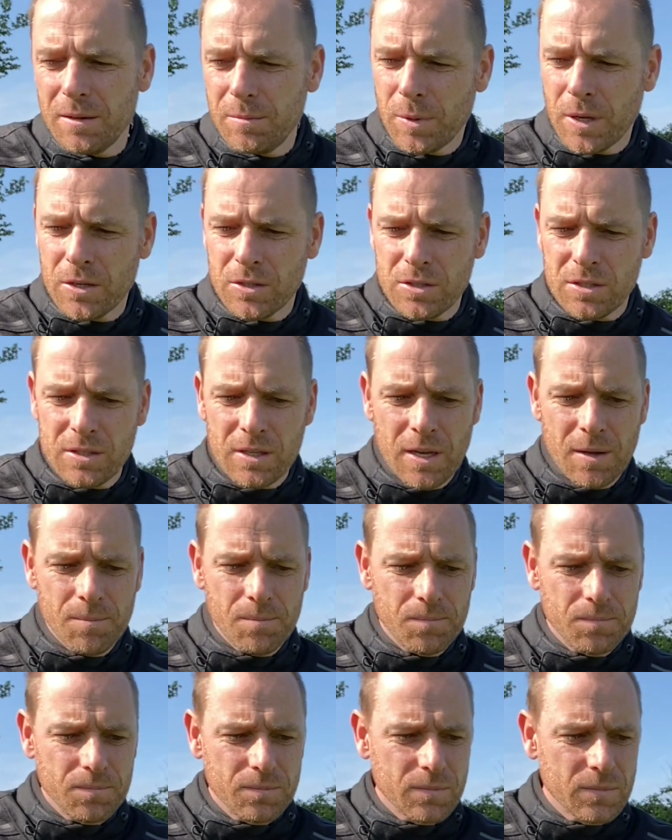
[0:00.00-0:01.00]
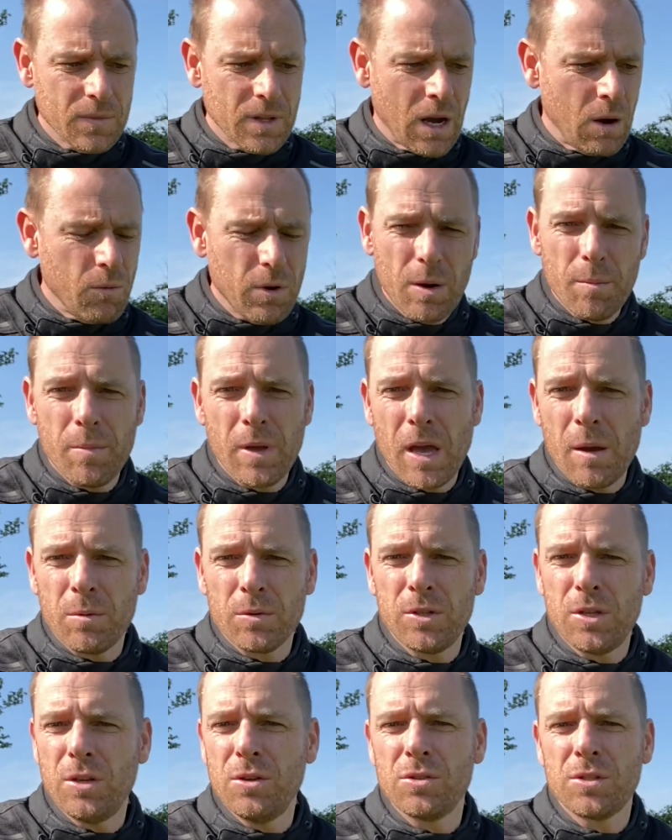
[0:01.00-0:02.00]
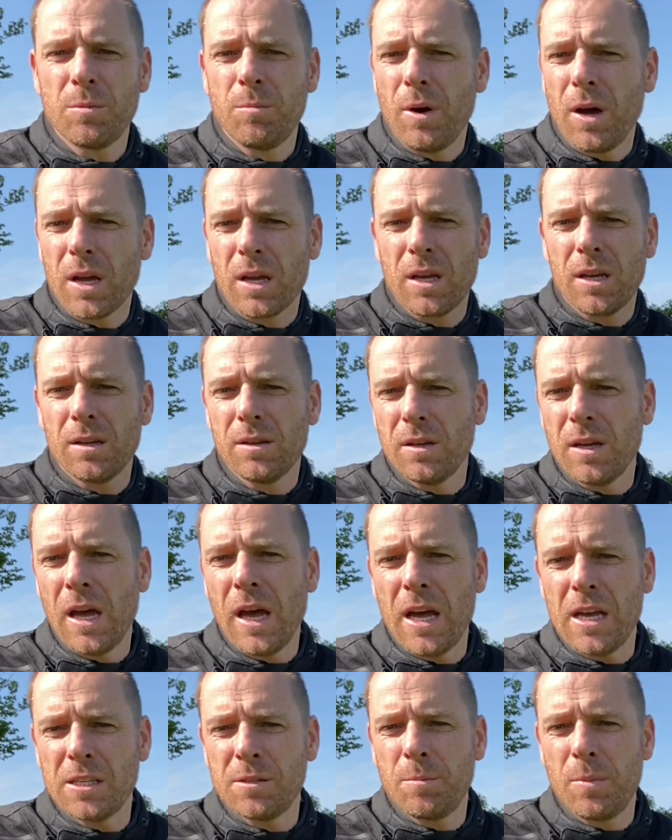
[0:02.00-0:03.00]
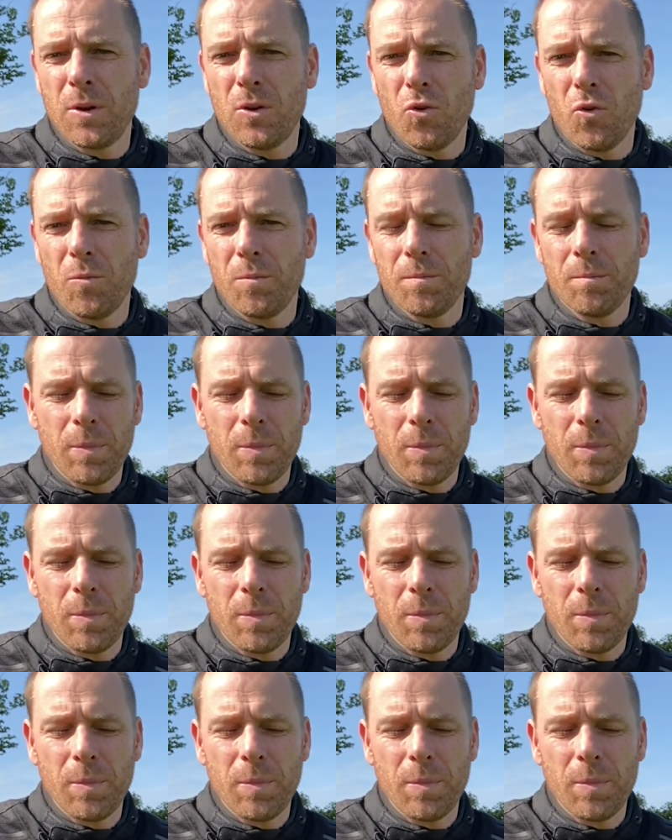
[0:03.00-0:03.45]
because I want to be able to use the bike as per norm.